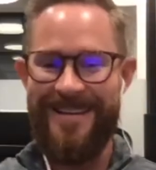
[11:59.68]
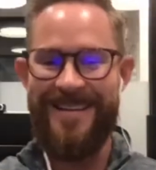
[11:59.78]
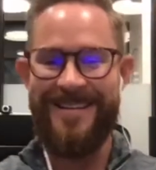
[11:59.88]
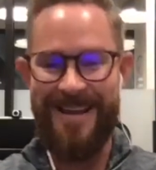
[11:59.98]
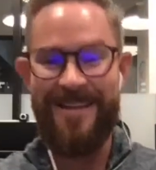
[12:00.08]

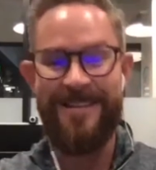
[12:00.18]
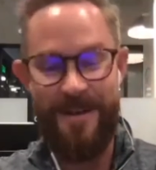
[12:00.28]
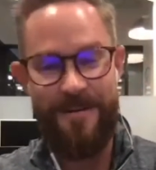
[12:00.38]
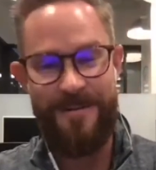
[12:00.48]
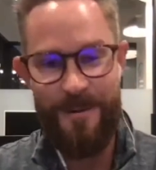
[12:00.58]
Exactly.
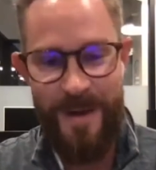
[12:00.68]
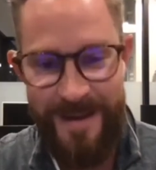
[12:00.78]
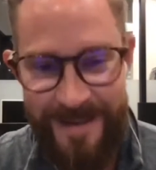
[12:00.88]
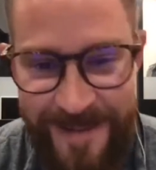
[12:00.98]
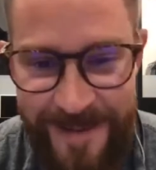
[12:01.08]
No, you're right.
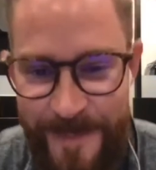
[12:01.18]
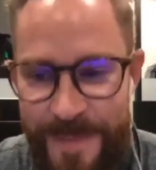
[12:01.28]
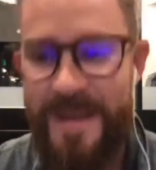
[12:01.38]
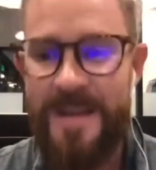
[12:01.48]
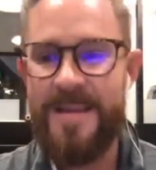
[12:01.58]

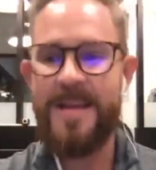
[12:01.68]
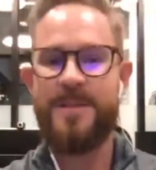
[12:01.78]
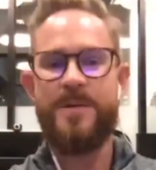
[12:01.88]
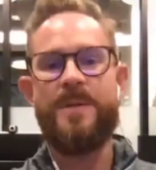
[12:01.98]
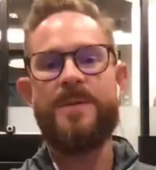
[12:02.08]
Yeah. So
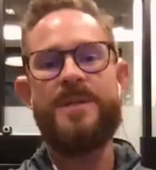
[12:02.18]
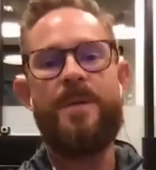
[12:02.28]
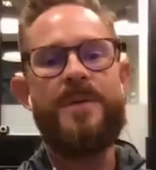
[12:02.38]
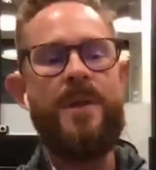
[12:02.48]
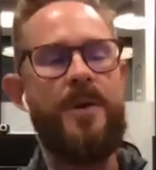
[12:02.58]
some of
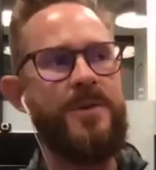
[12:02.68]
those larger